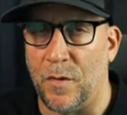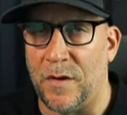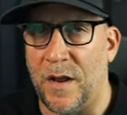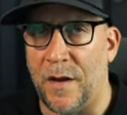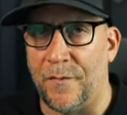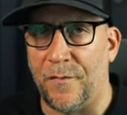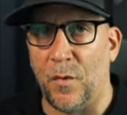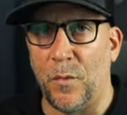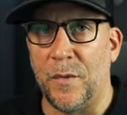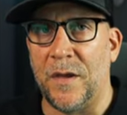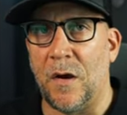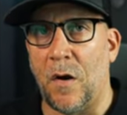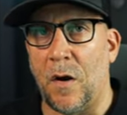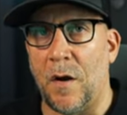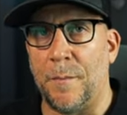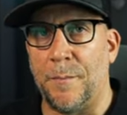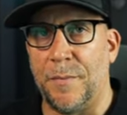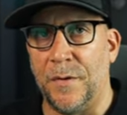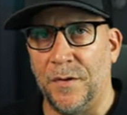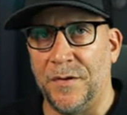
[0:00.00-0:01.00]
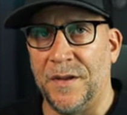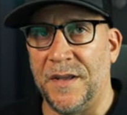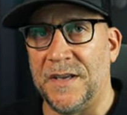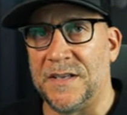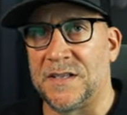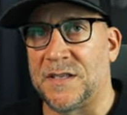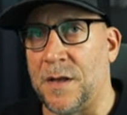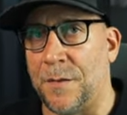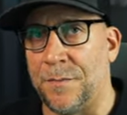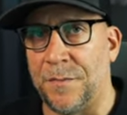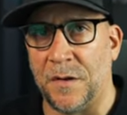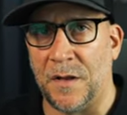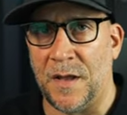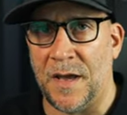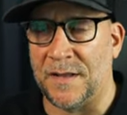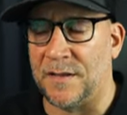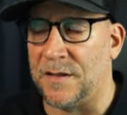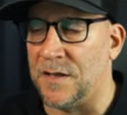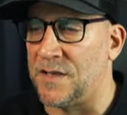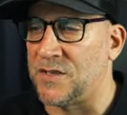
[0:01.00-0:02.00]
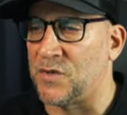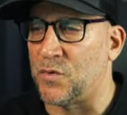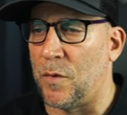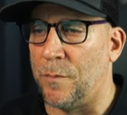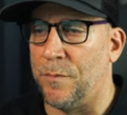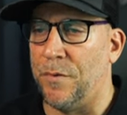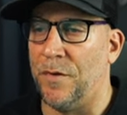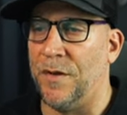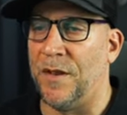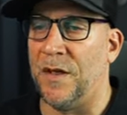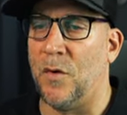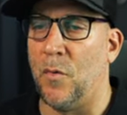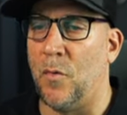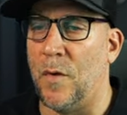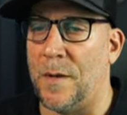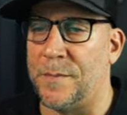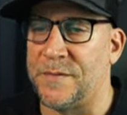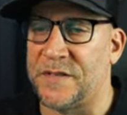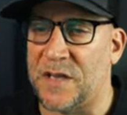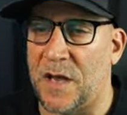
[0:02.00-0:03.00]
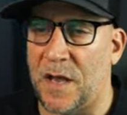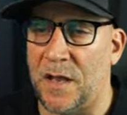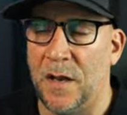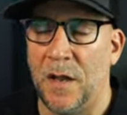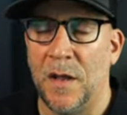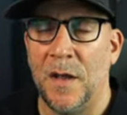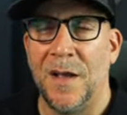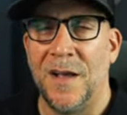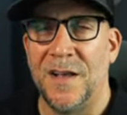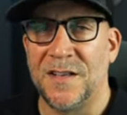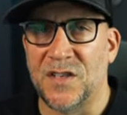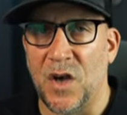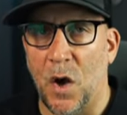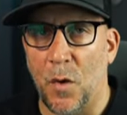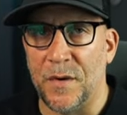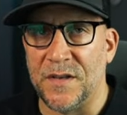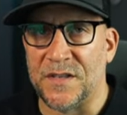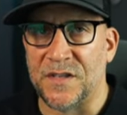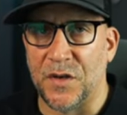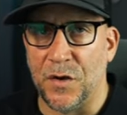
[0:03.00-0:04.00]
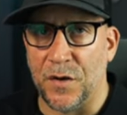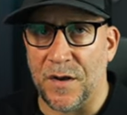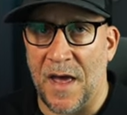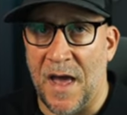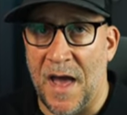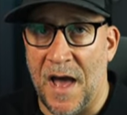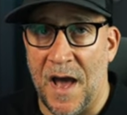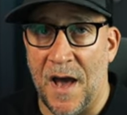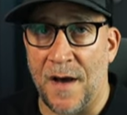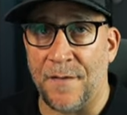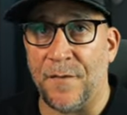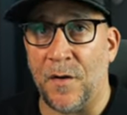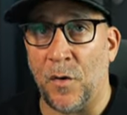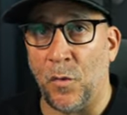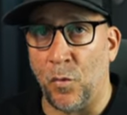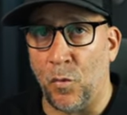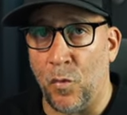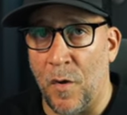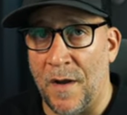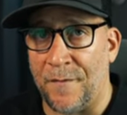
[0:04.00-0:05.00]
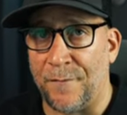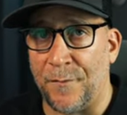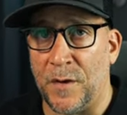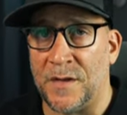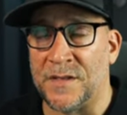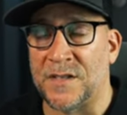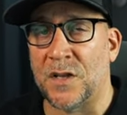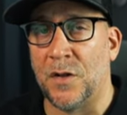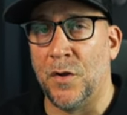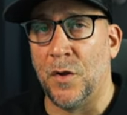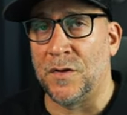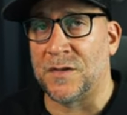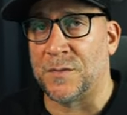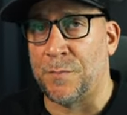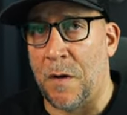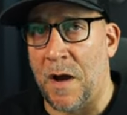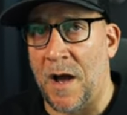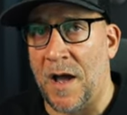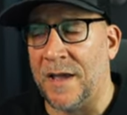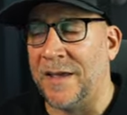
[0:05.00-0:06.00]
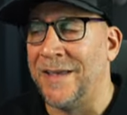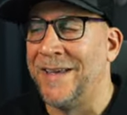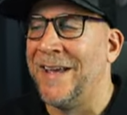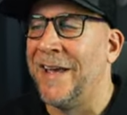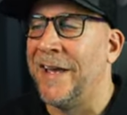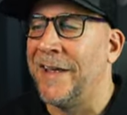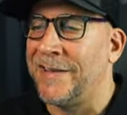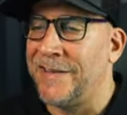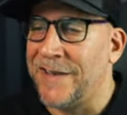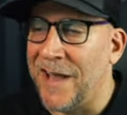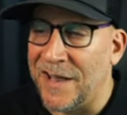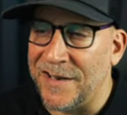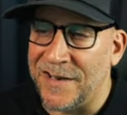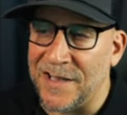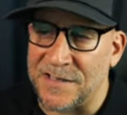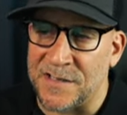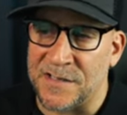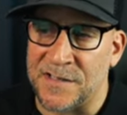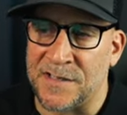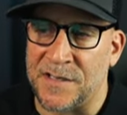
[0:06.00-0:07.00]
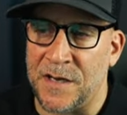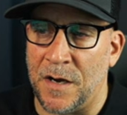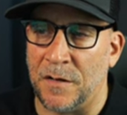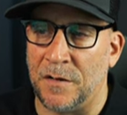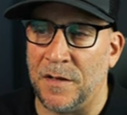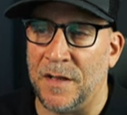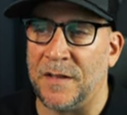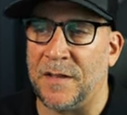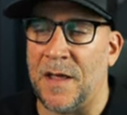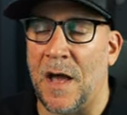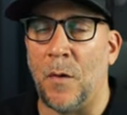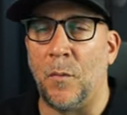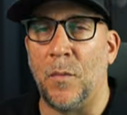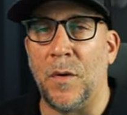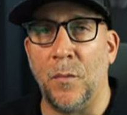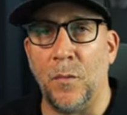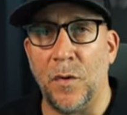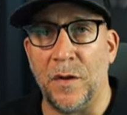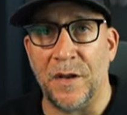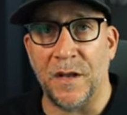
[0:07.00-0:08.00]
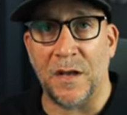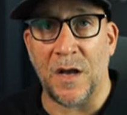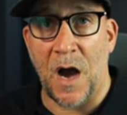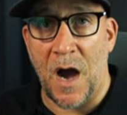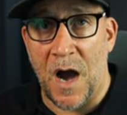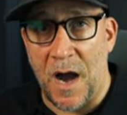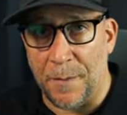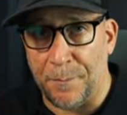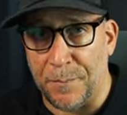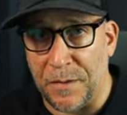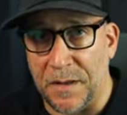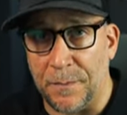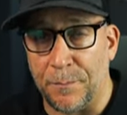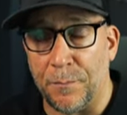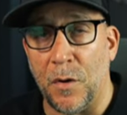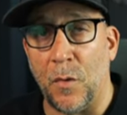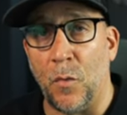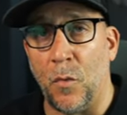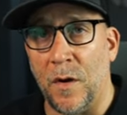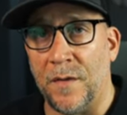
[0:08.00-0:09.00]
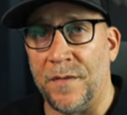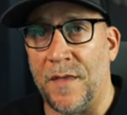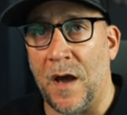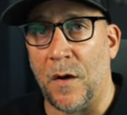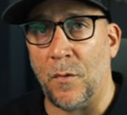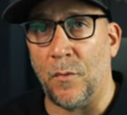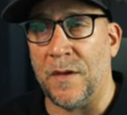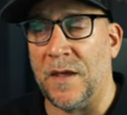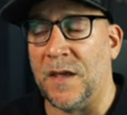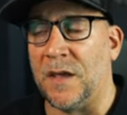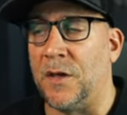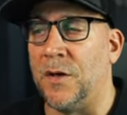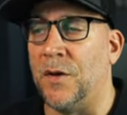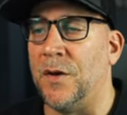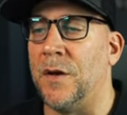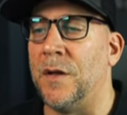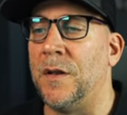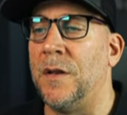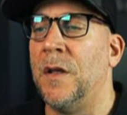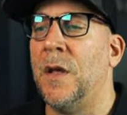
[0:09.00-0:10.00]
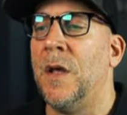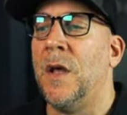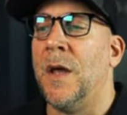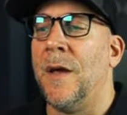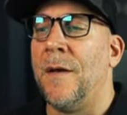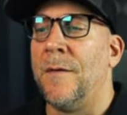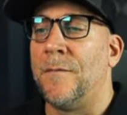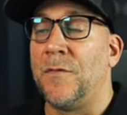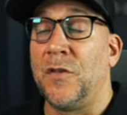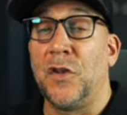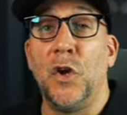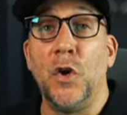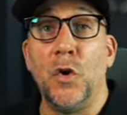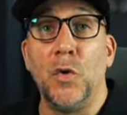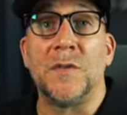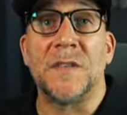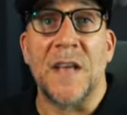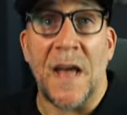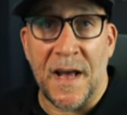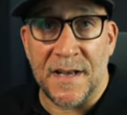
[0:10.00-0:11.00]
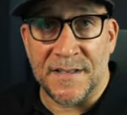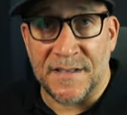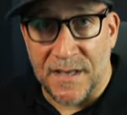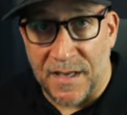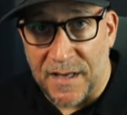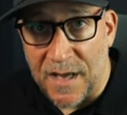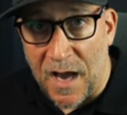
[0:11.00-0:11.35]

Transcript: Whenever we are building something like this, we're building a website, it's always good to have a reference close by. Not necessarily that we would copy, but one that we could use as a